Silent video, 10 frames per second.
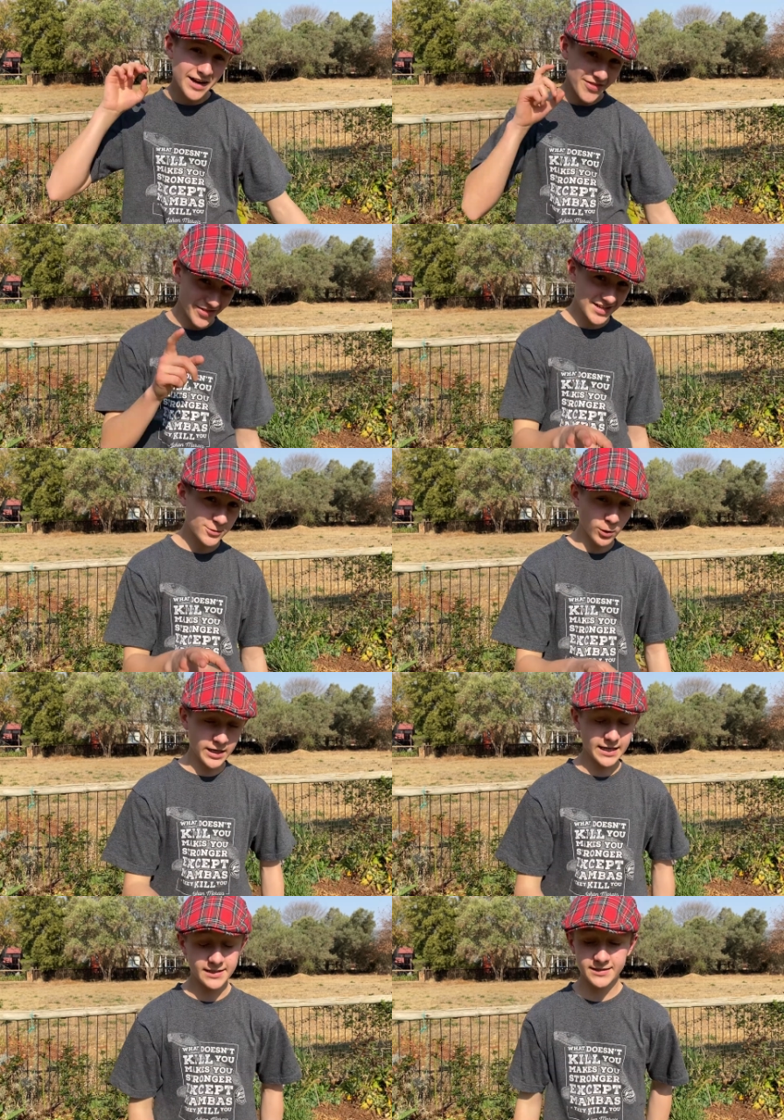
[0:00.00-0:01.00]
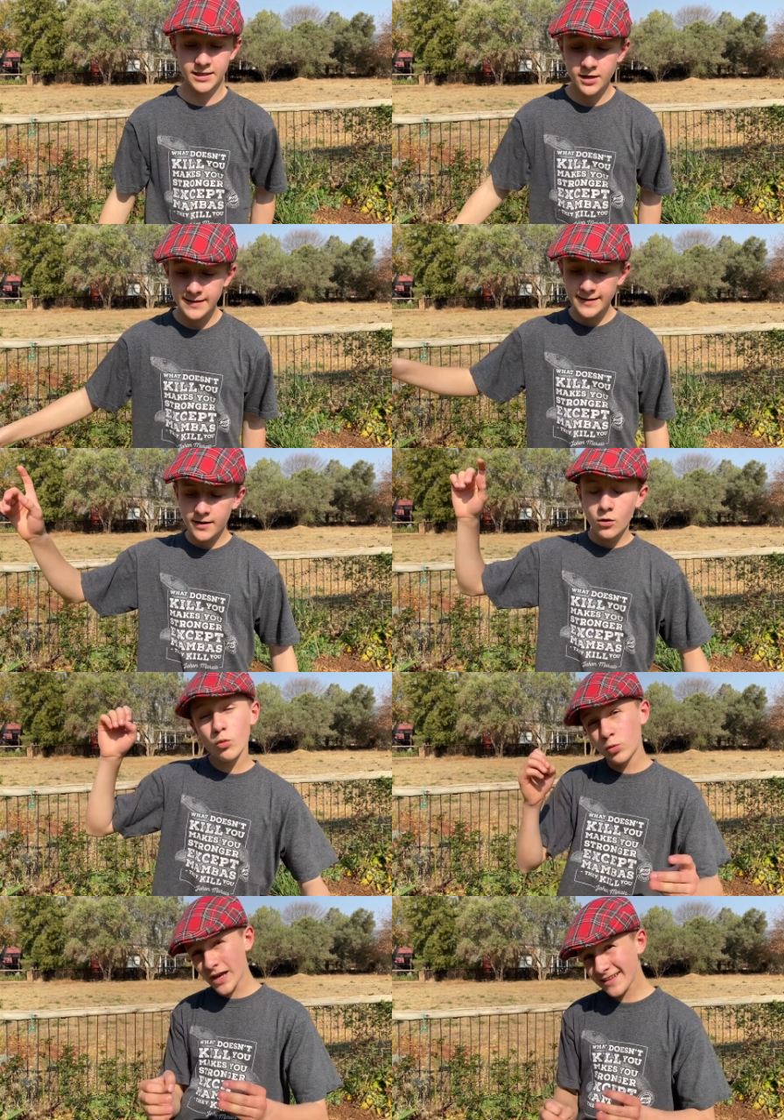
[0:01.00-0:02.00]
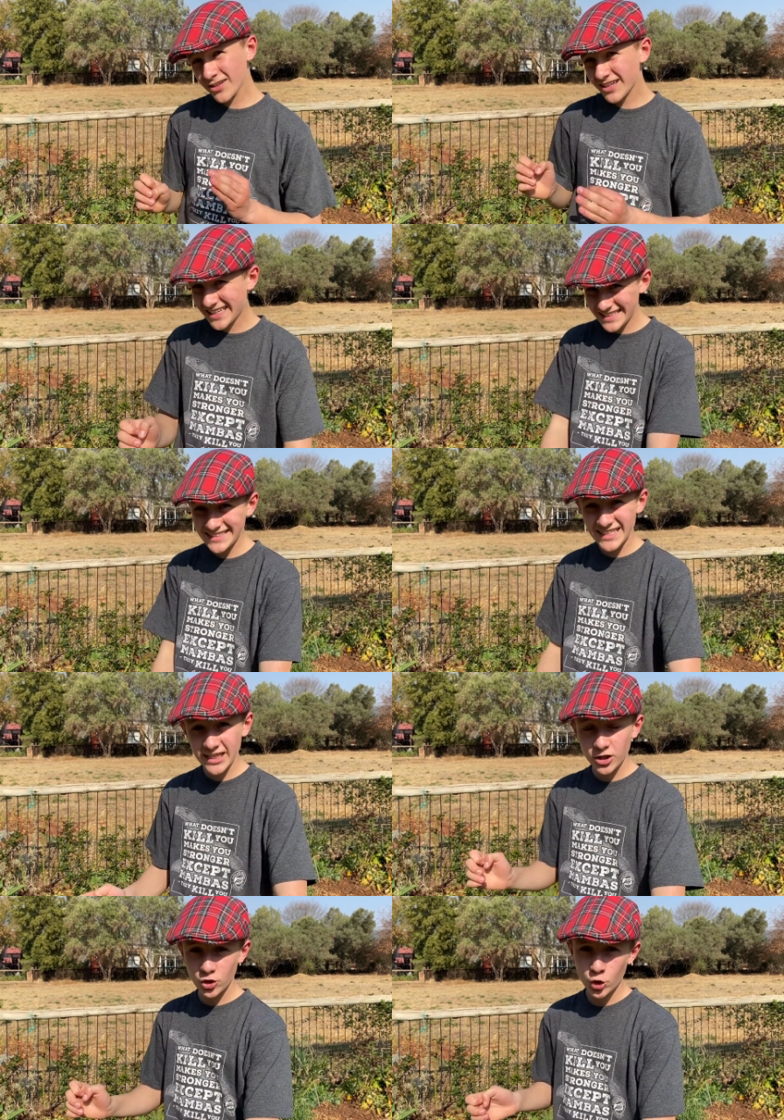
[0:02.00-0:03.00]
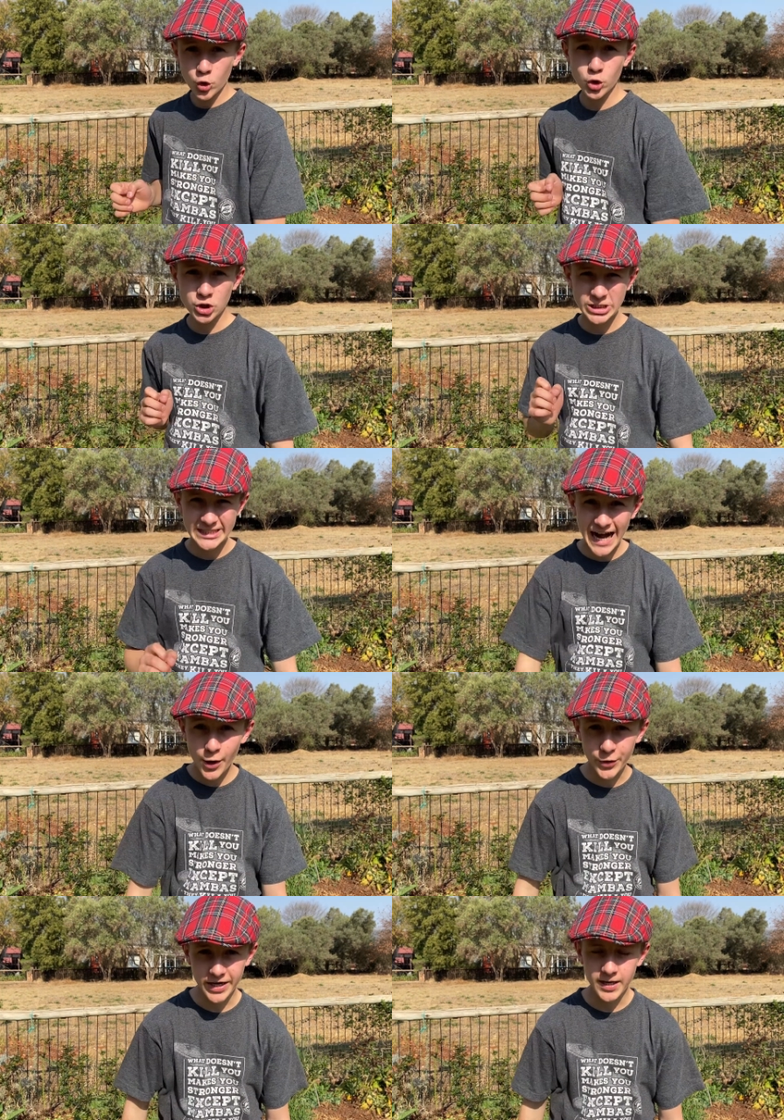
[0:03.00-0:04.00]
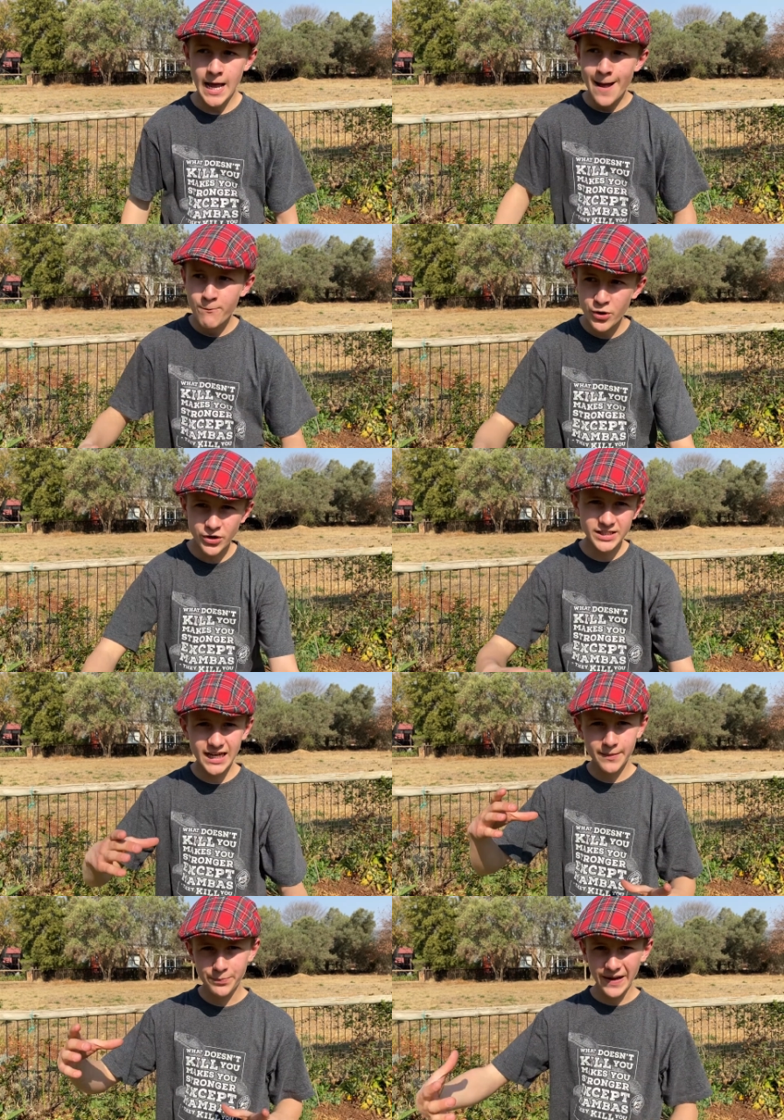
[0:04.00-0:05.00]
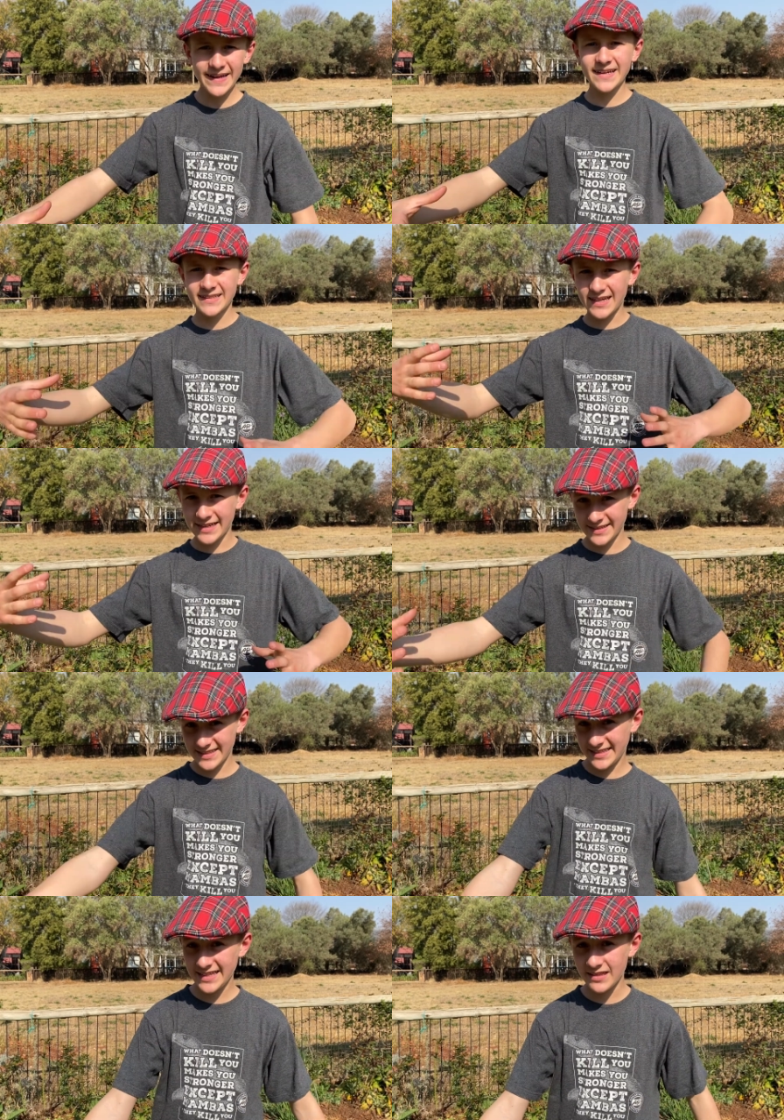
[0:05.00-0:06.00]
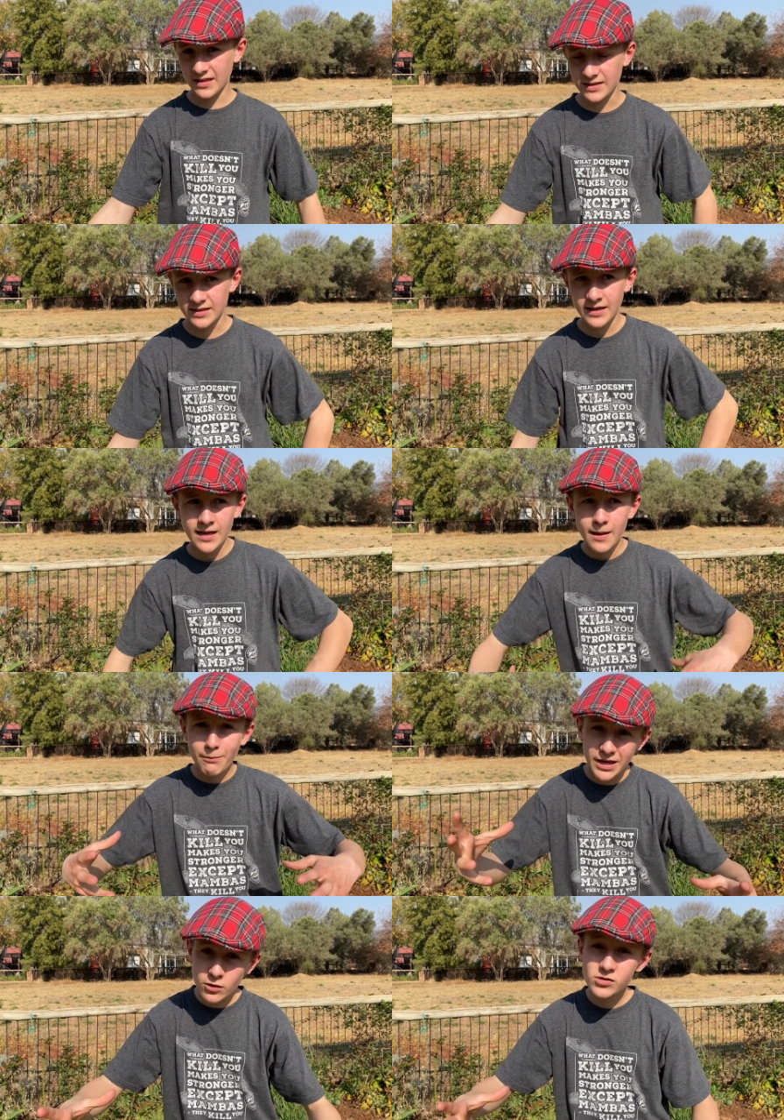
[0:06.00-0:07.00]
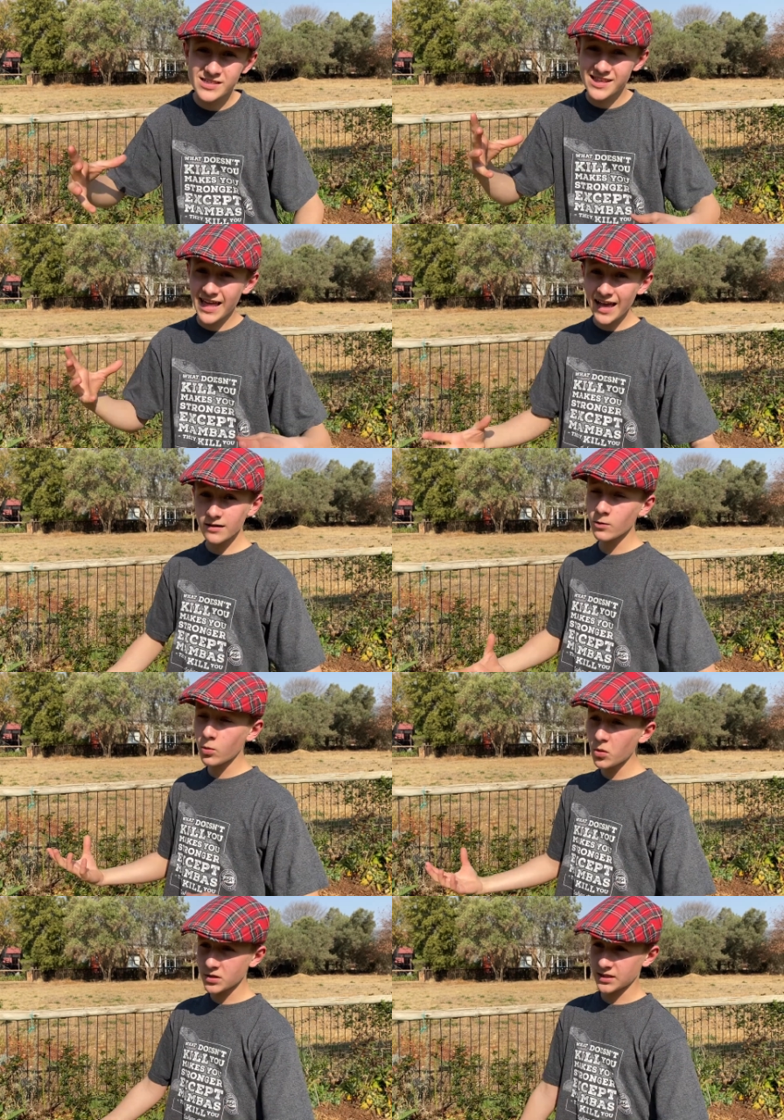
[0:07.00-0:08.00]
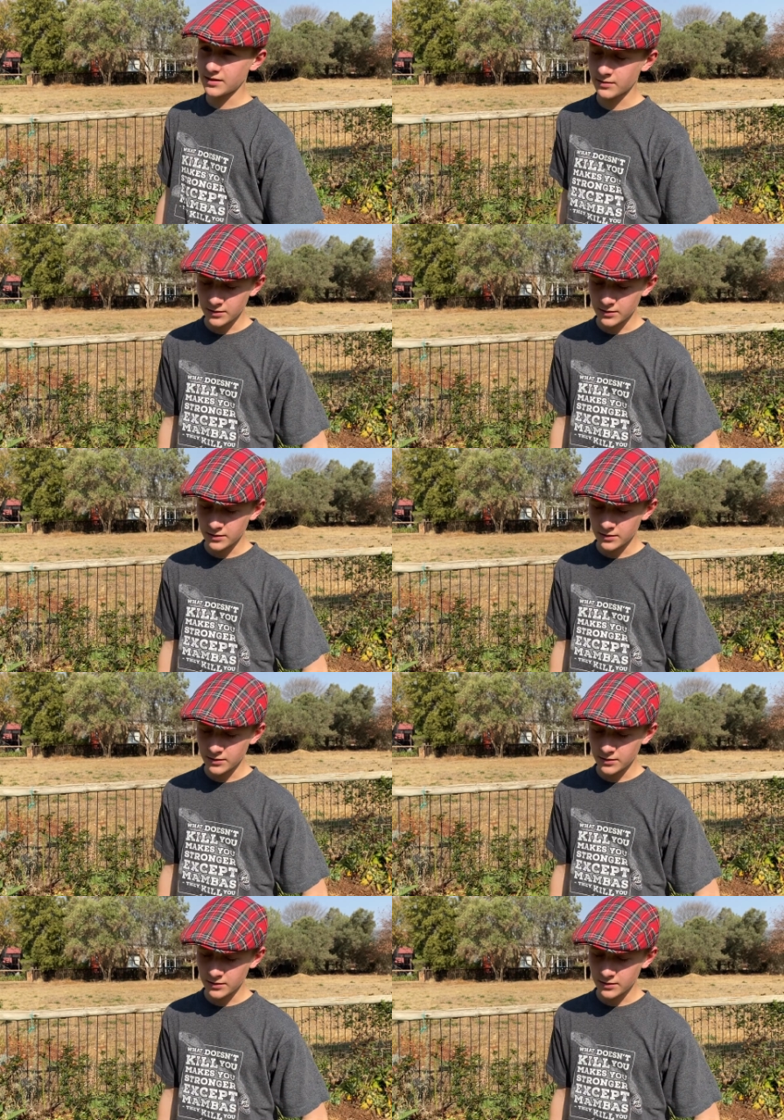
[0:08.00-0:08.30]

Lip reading: This one is, when you're heating your shower, put a bucket underneath it, because that water,